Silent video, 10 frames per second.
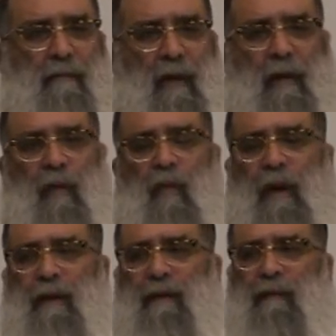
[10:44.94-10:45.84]
I know
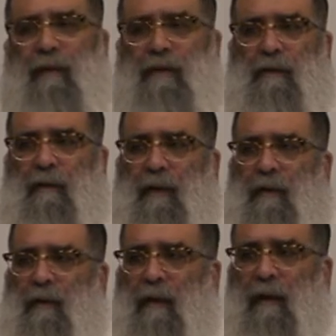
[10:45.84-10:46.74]
one individual
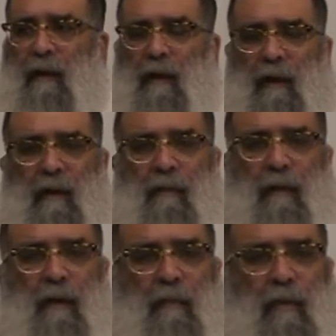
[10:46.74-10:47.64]

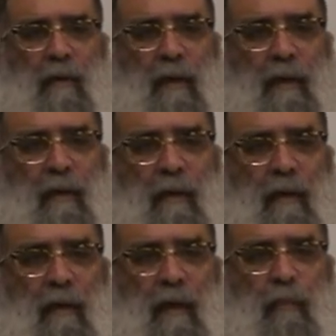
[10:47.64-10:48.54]
in Brooklyn,
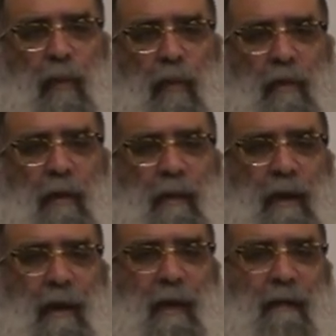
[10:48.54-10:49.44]
in Purim,
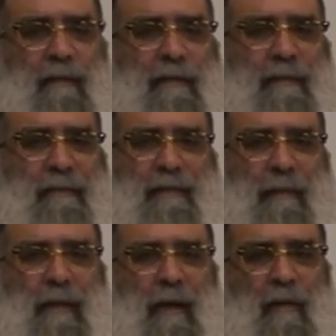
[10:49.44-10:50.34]
he gives
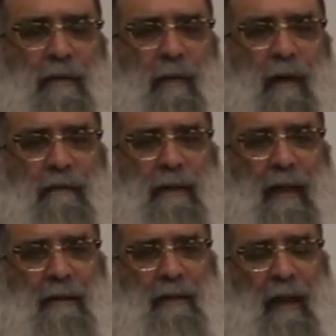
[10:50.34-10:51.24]
something close to
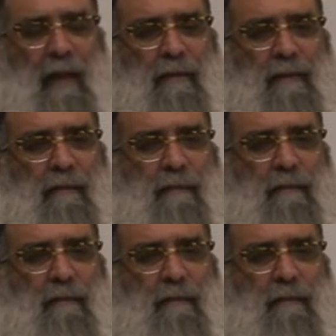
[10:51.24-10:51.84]
$100,000.